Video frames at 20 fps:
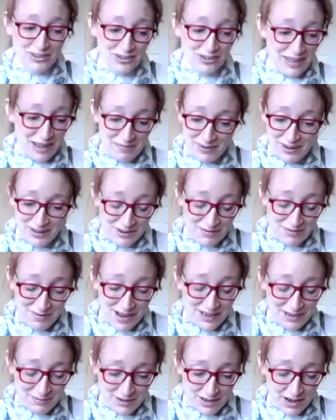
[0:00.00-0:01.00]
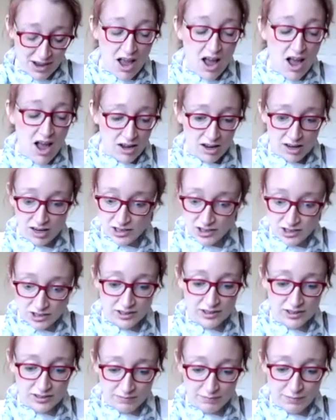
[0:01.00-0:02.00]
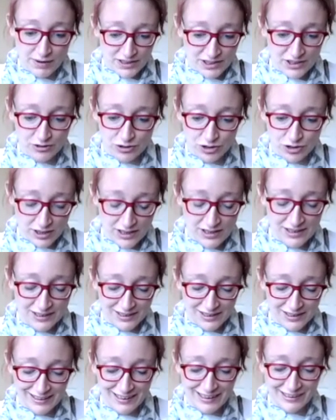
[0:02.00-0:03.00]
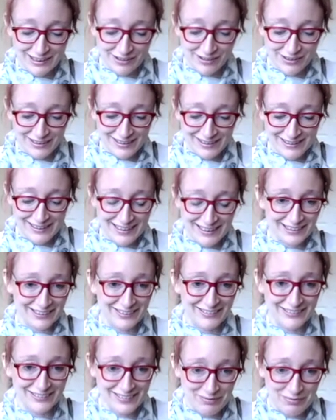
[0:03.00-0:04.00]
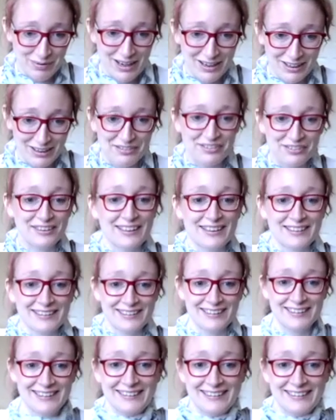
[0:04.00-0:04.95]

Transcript: there, but you're making me go. I should. My children need to learn Lego. I need Lego in my life. Yeah. yeah.